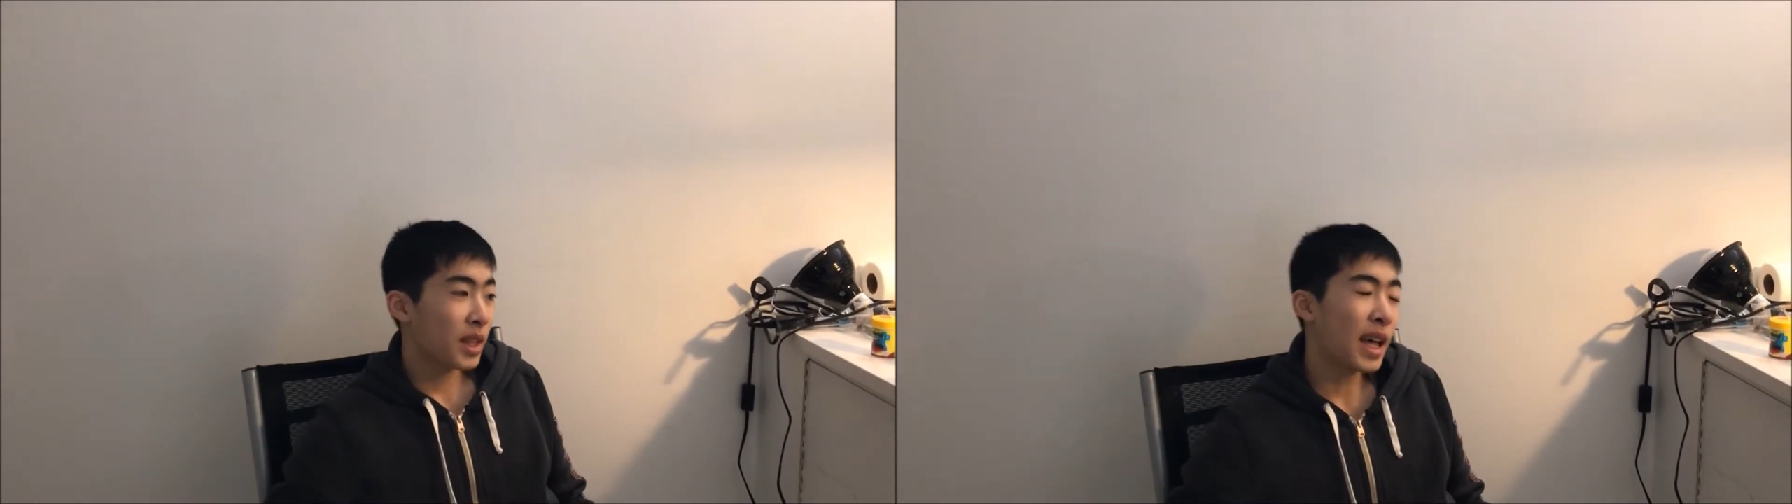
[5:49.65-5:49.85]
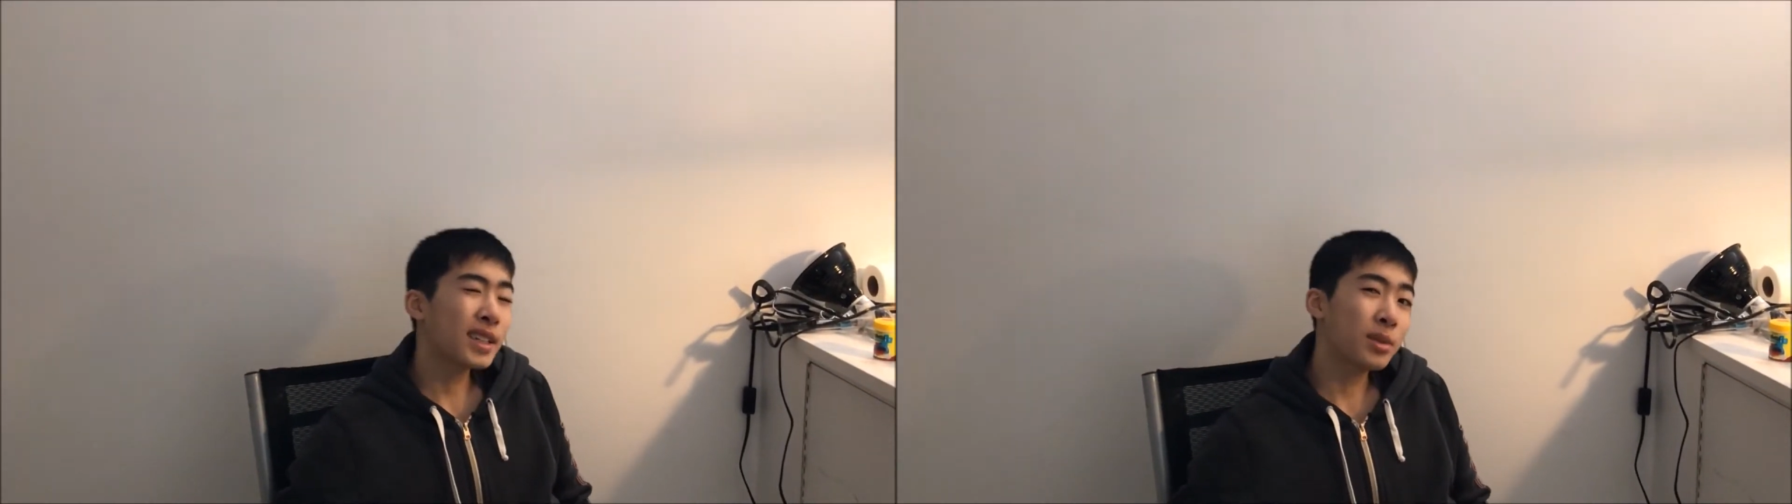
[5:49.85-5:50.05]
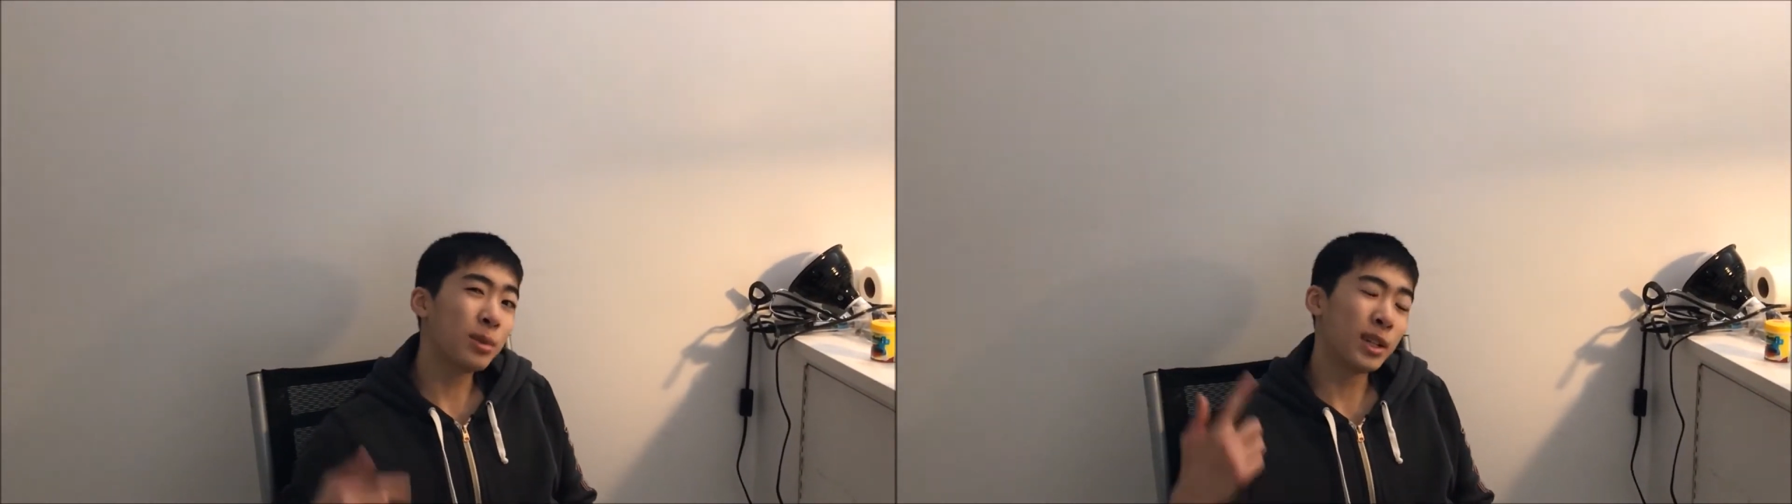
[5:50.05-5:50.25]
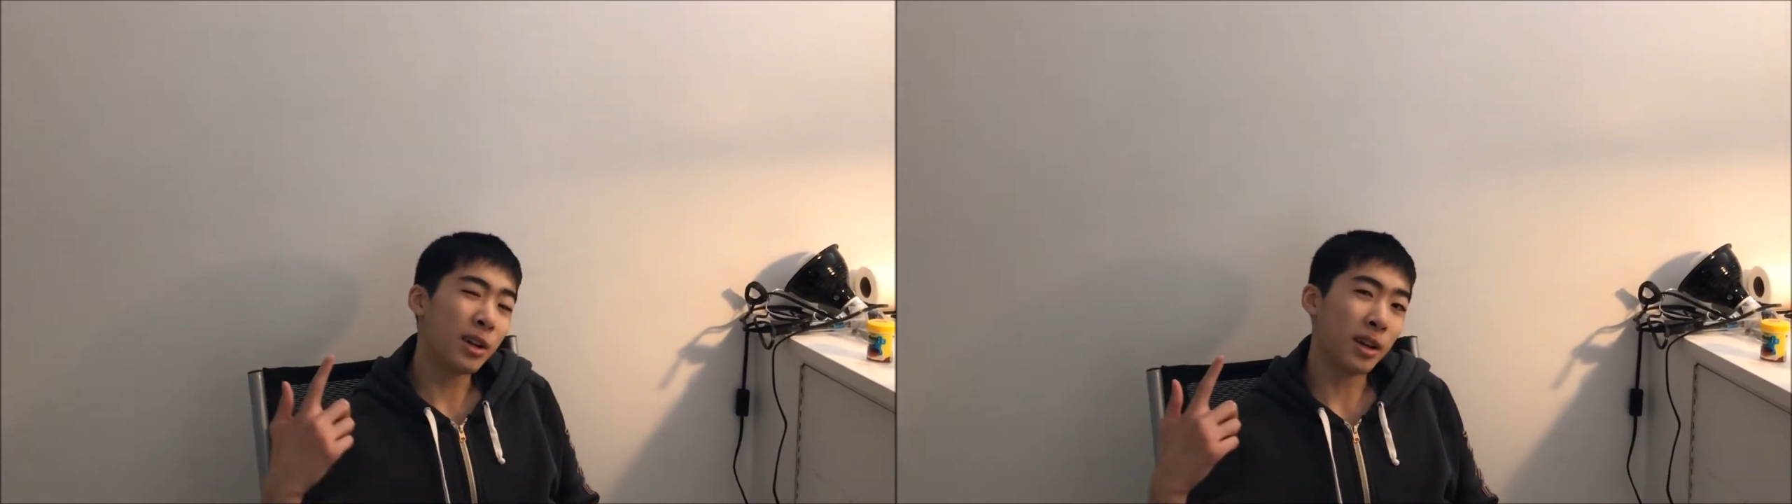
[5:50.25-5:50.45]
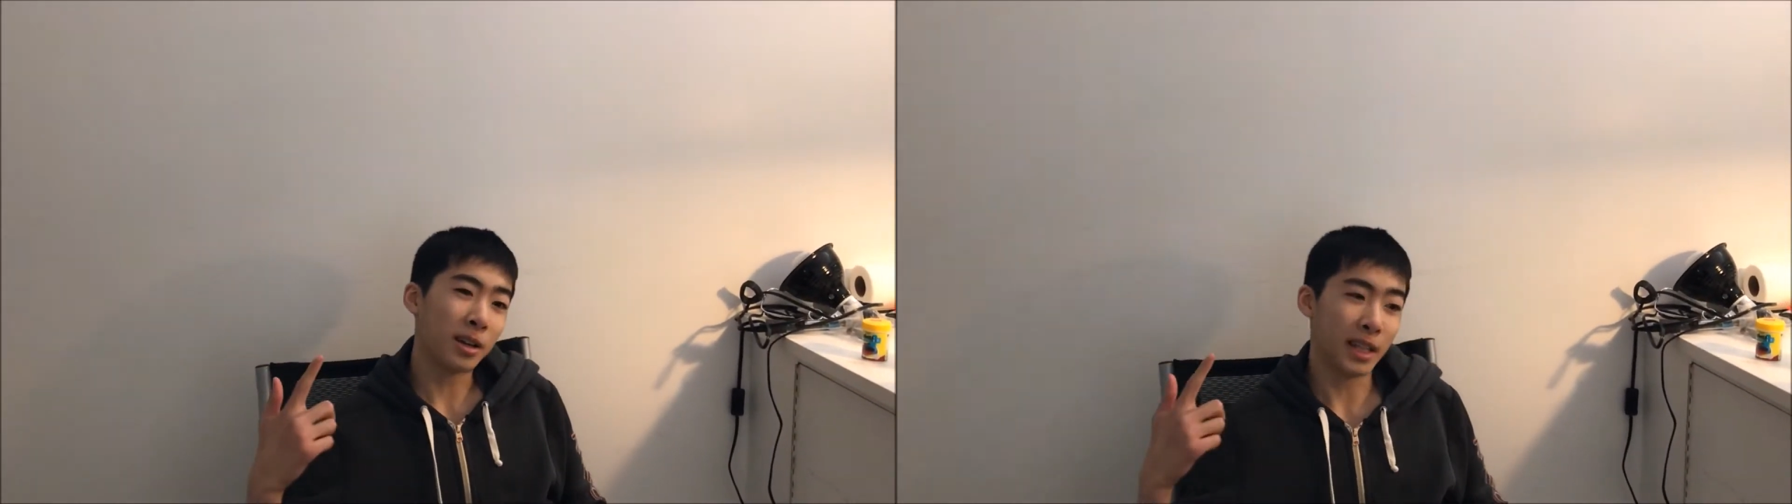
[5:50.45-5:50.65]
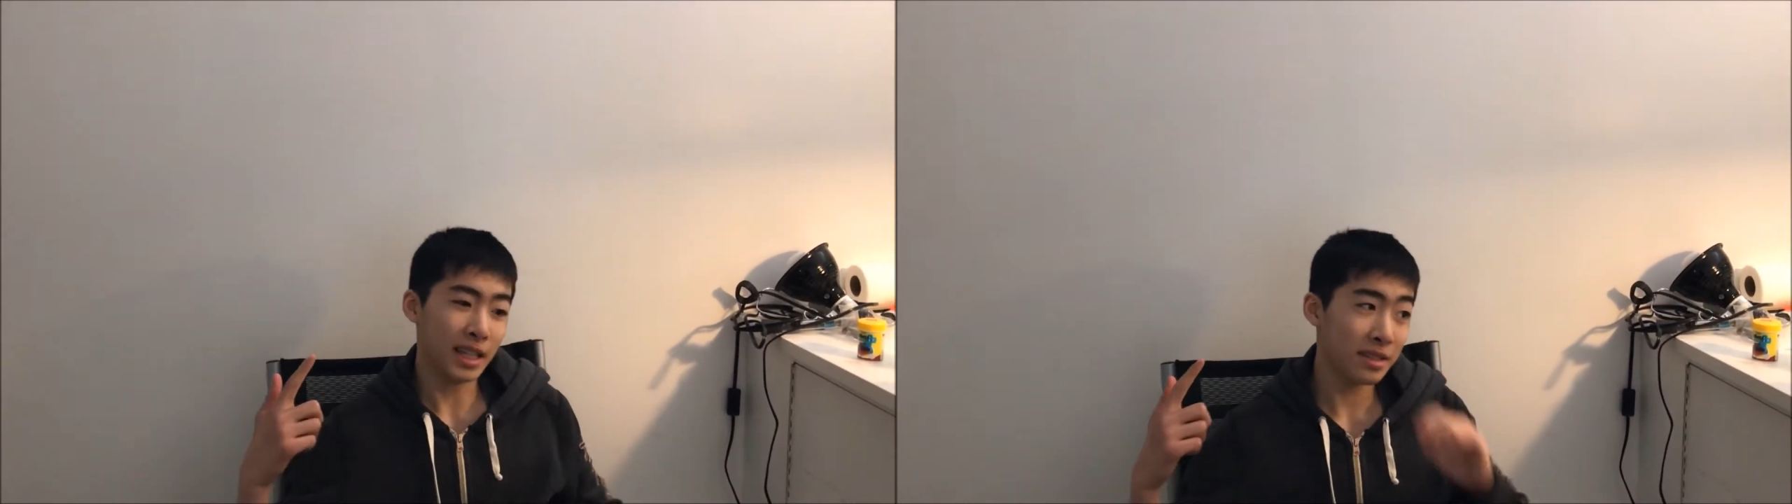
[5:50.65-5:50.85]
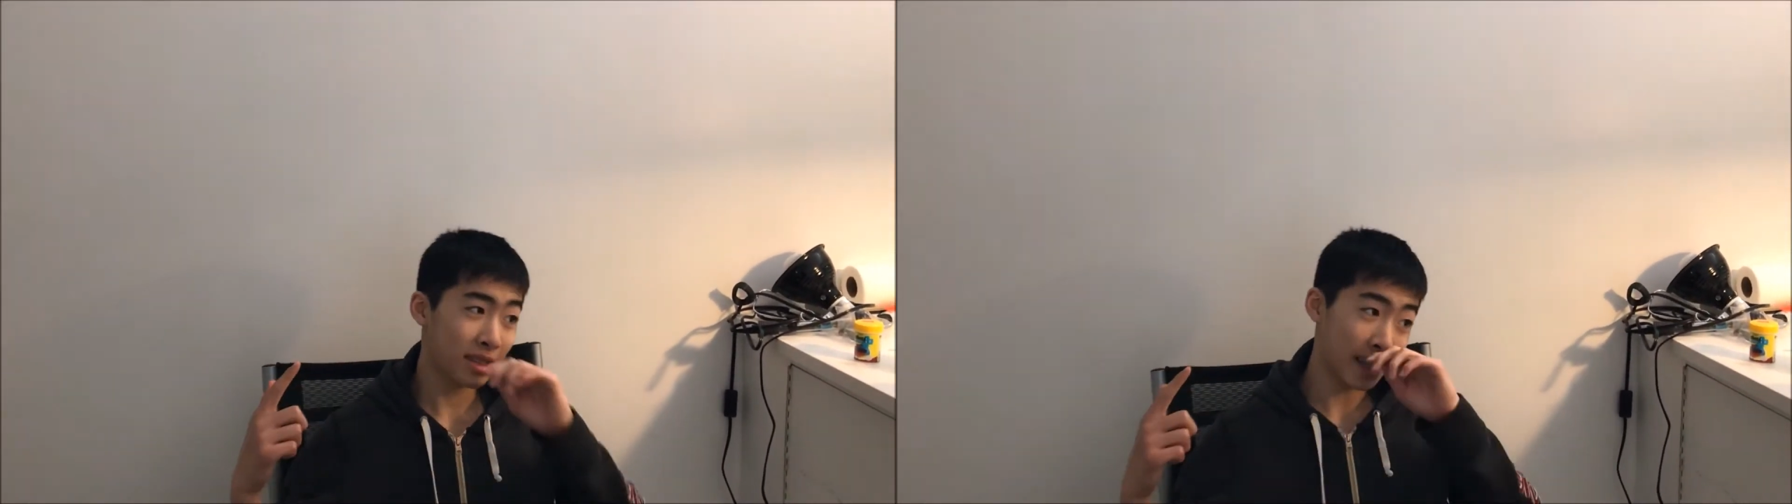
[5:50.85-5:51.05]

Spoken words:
next one on our list